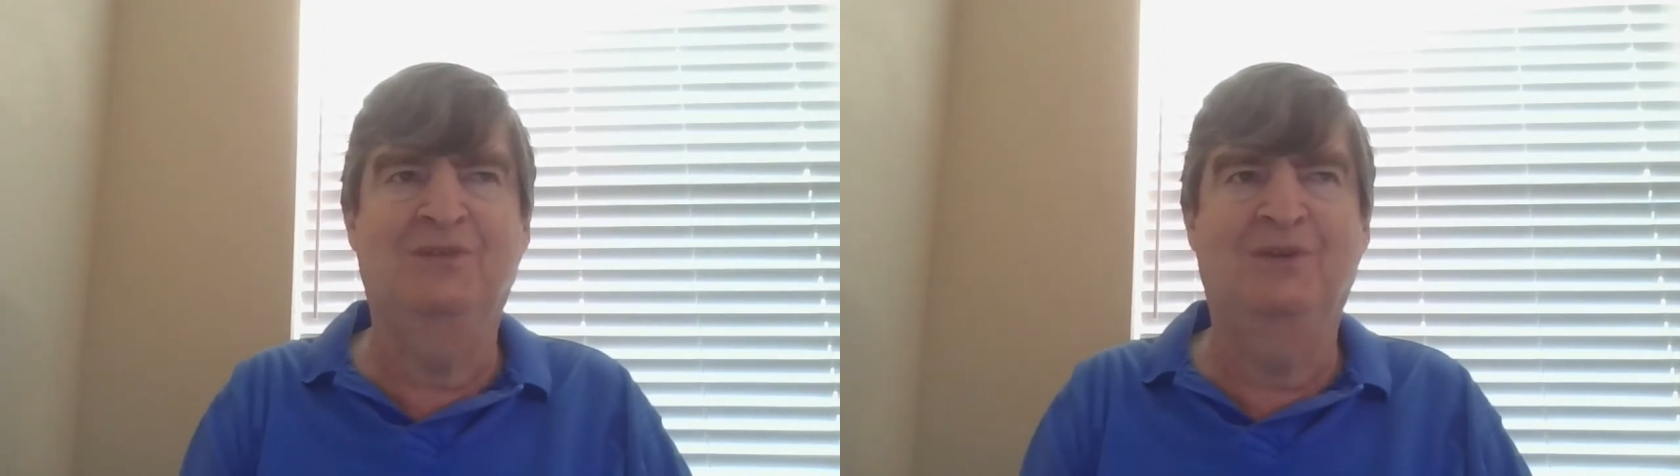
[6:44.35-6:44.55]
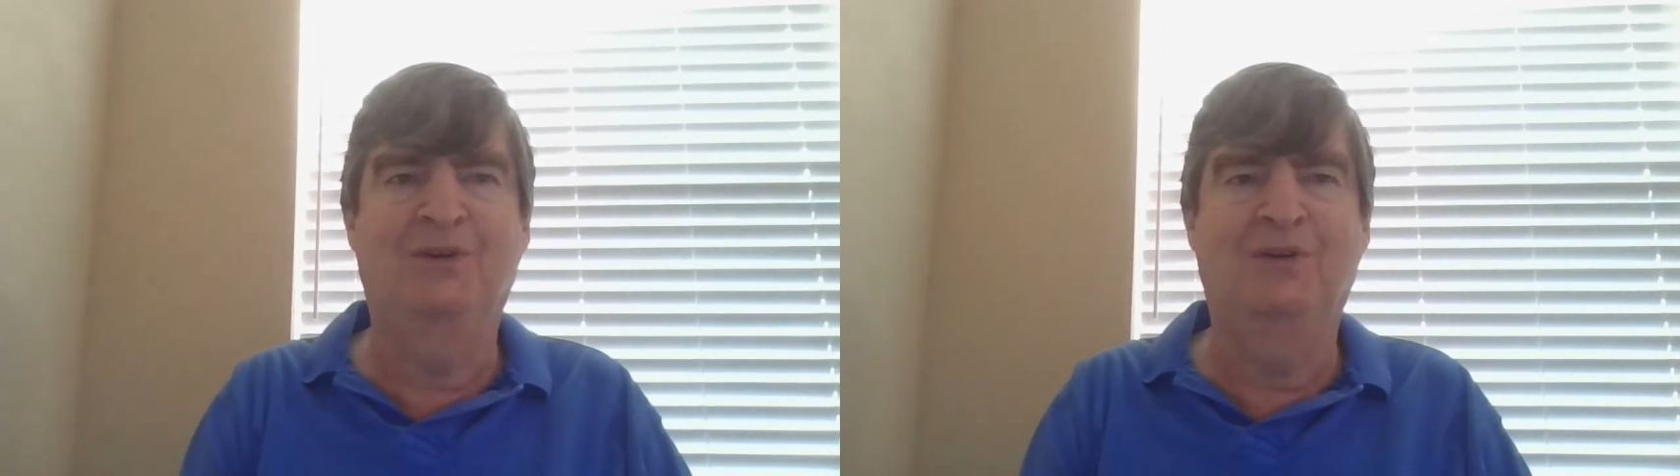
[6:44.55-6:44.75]

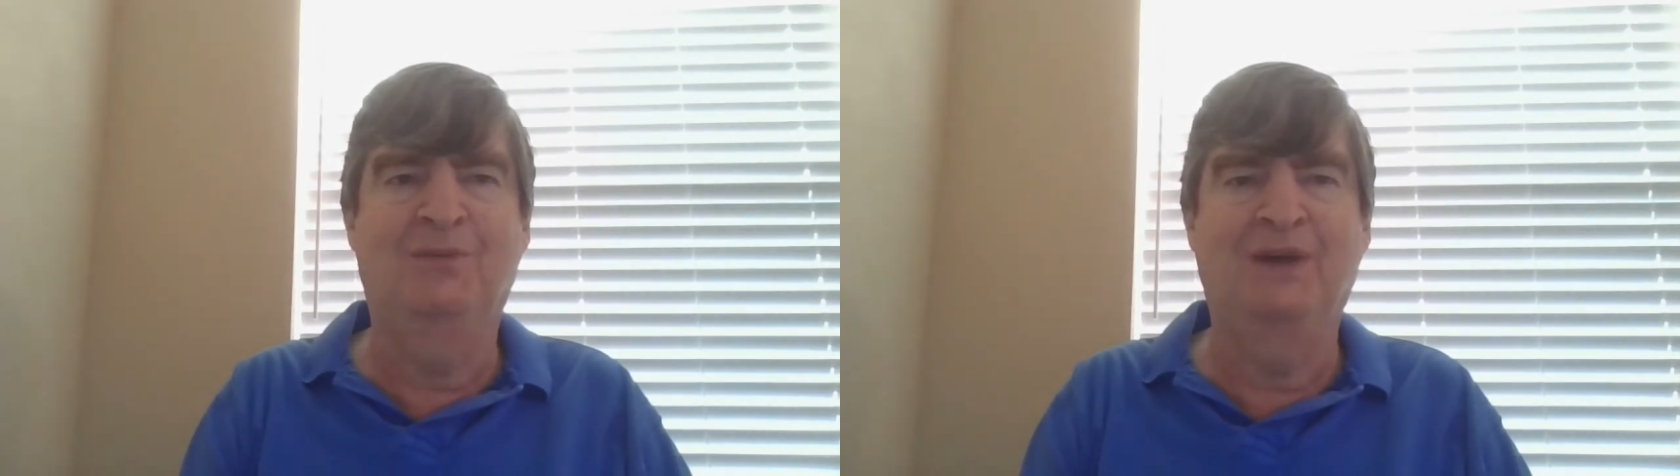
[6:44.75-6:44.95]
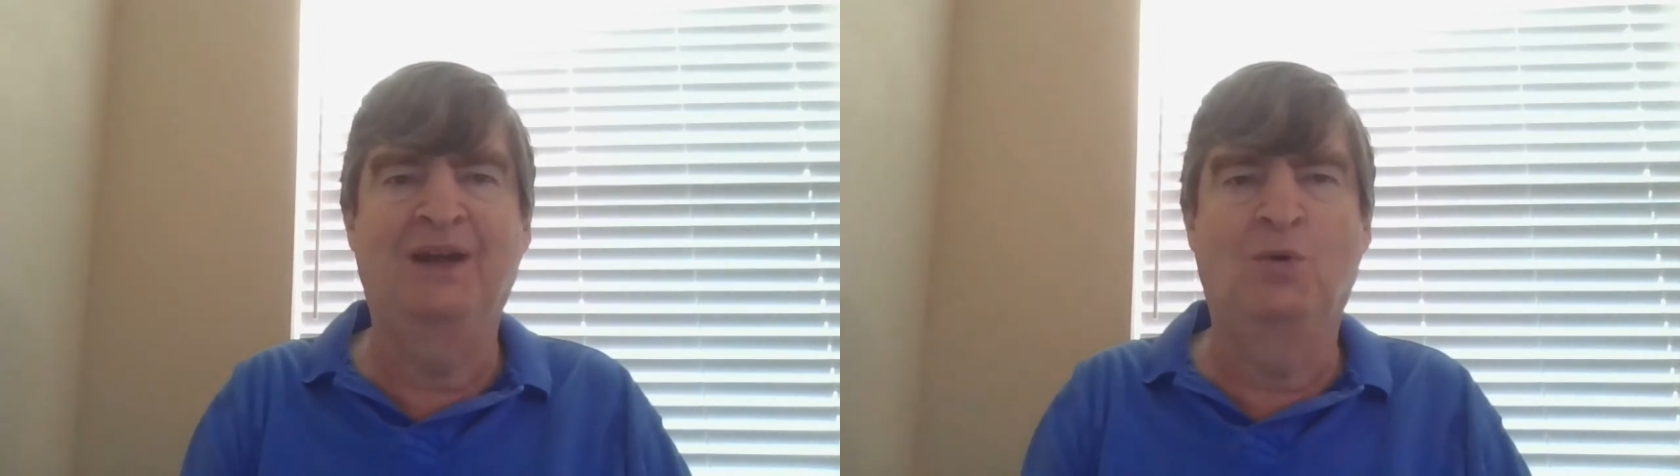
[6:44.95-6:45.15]
a
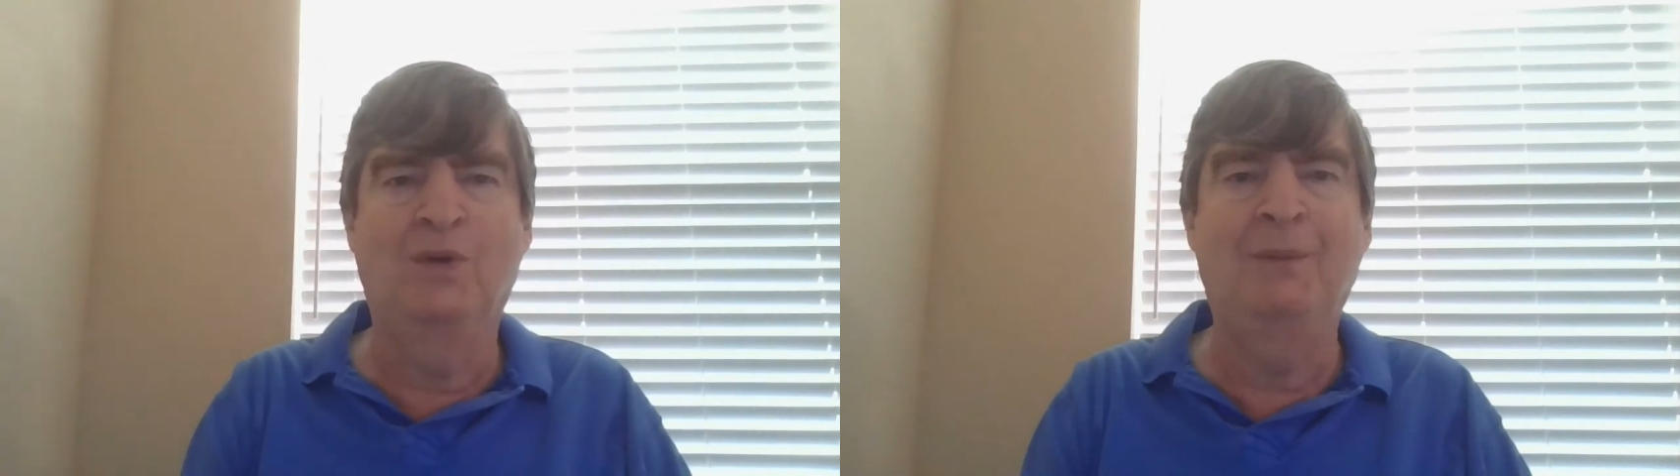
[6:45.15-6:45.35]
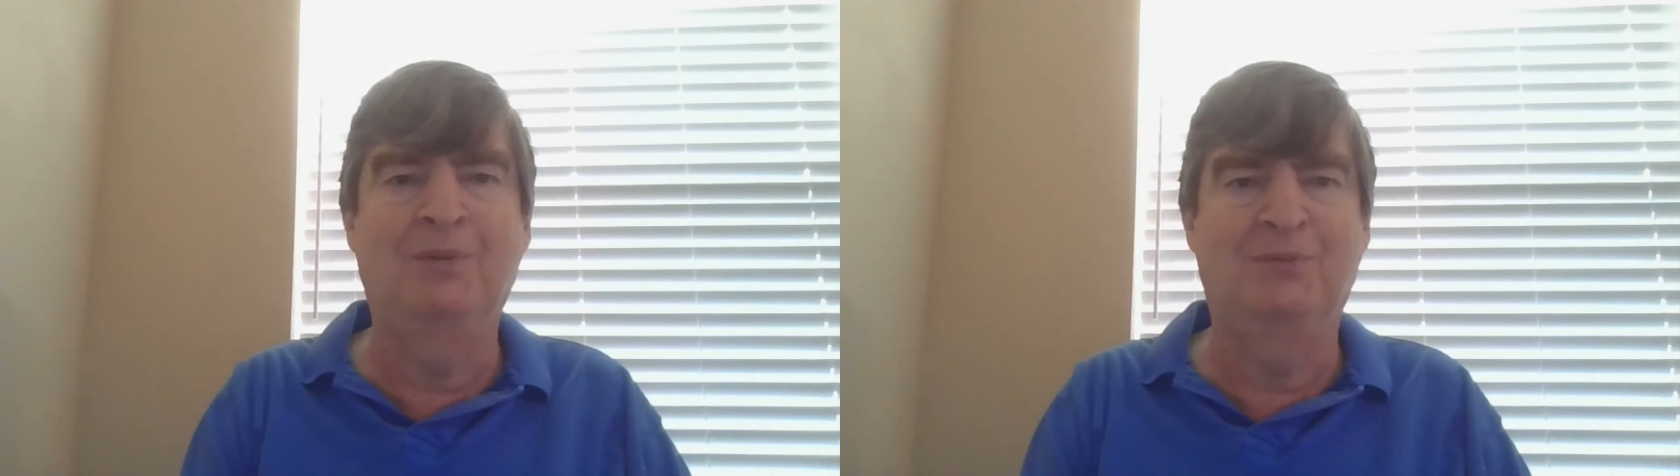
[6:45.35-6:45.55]

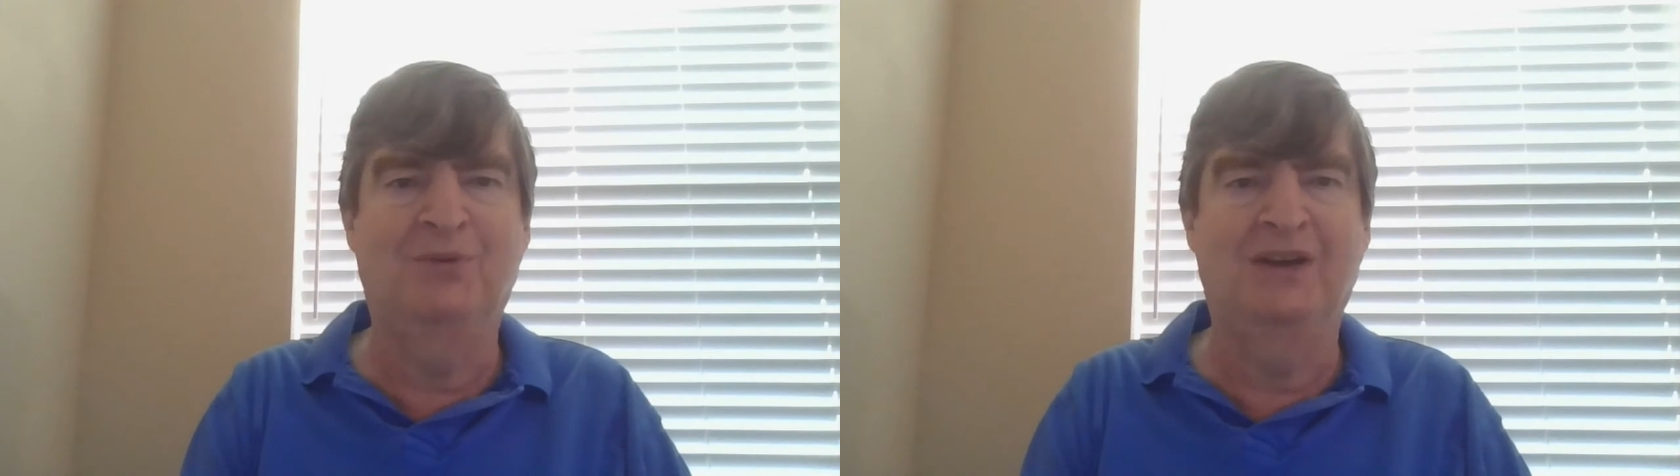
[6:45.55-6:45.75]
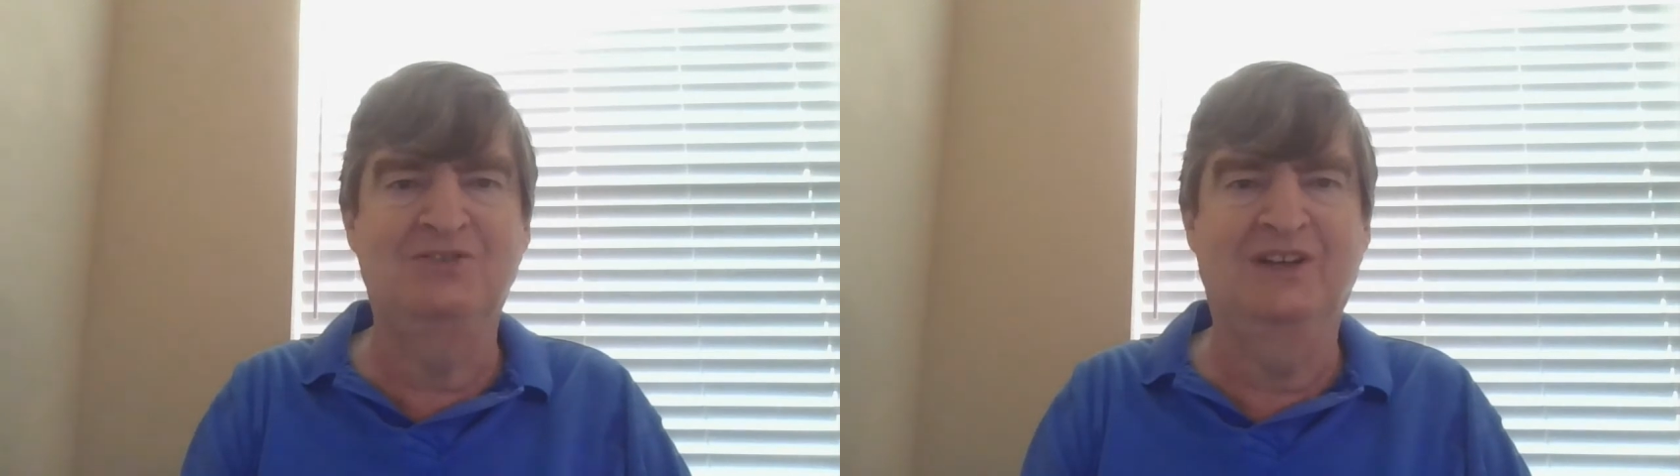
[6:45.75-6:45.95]
bioweapon
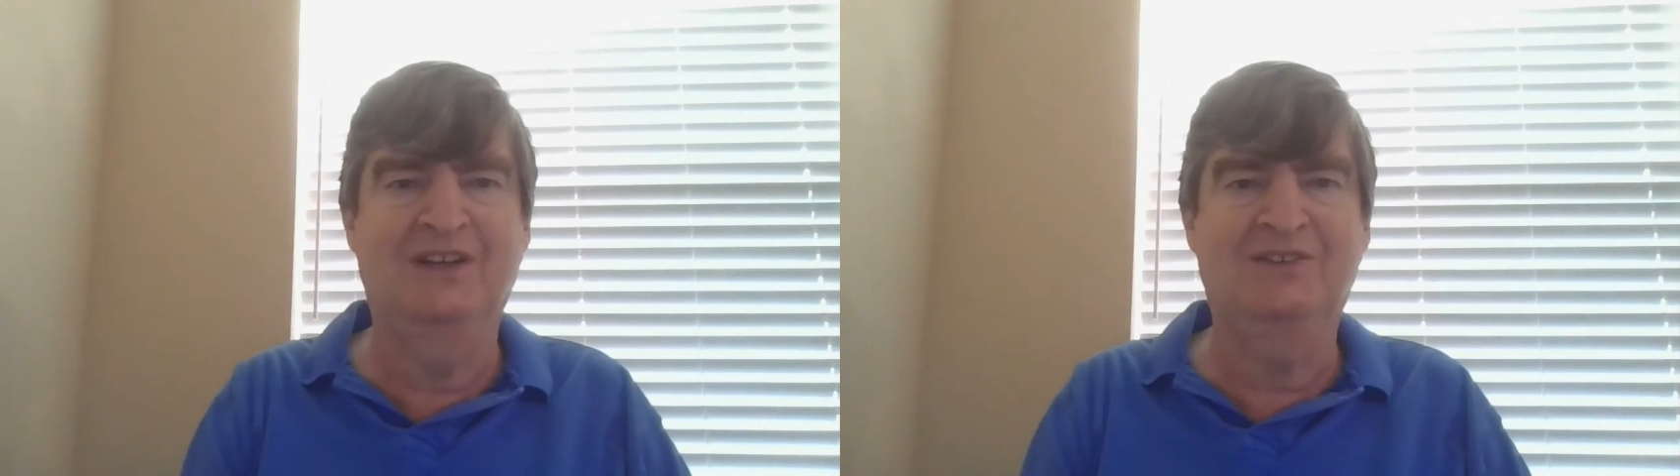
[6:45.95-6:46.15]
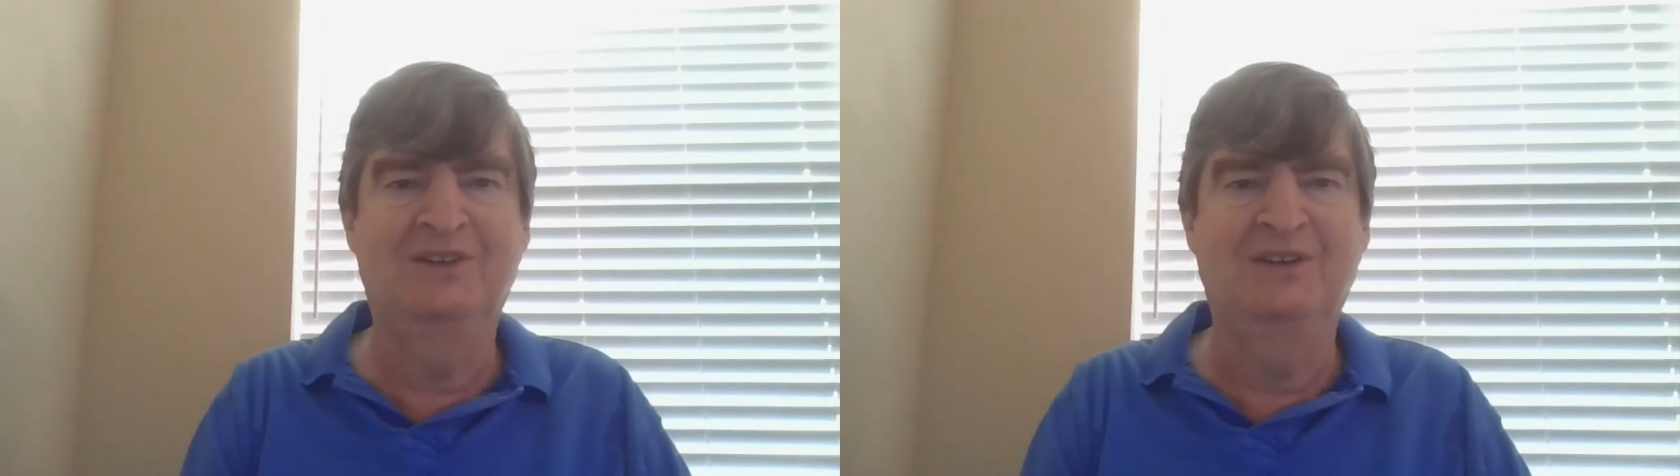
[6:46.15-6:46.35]

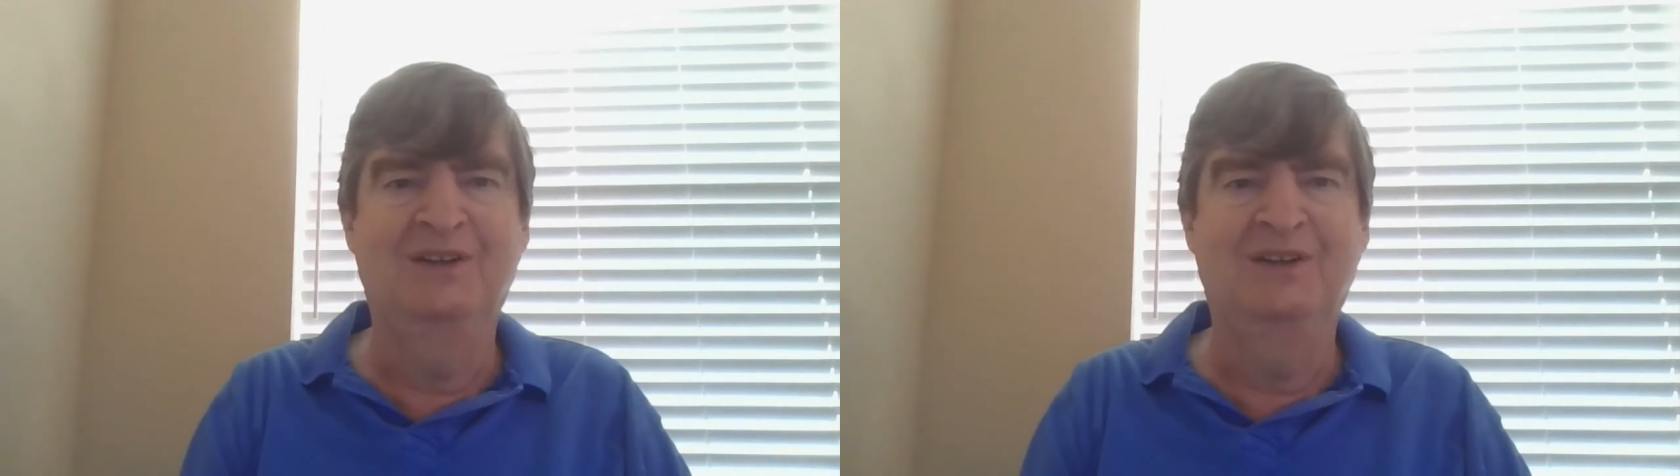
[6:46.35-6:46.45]
project.